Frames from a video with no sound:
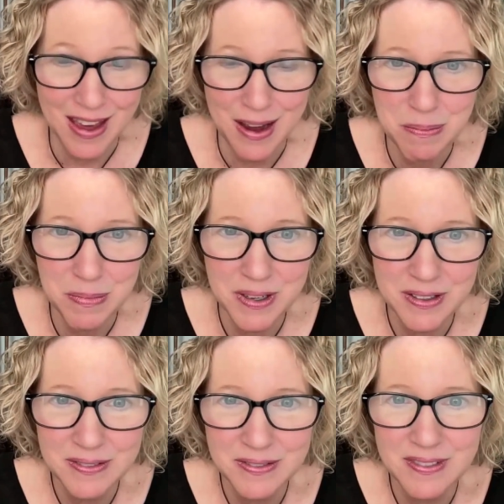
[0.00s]
them.
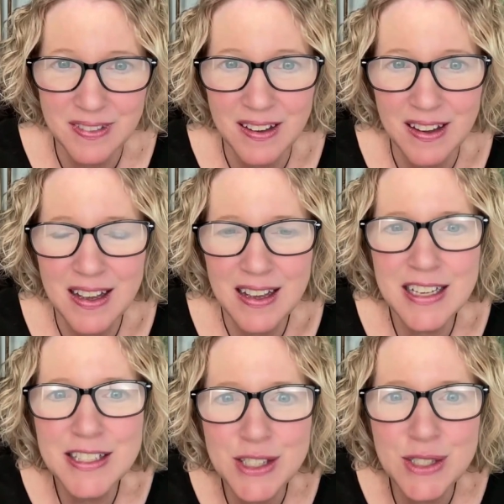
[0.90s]

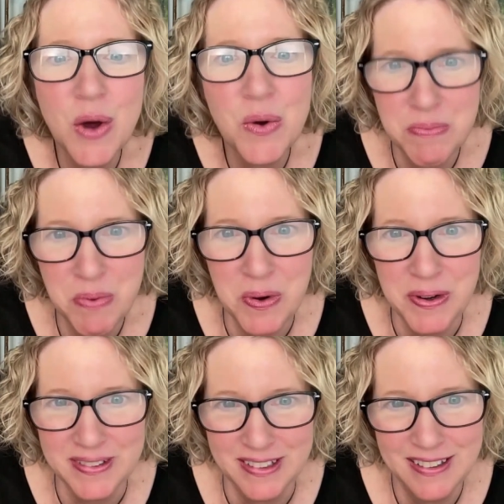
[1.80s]
It's so
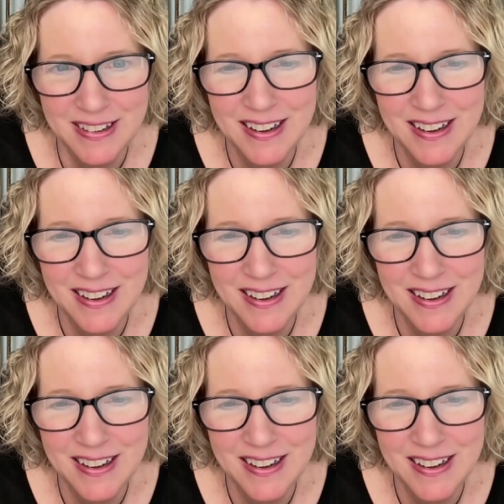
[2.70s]
important.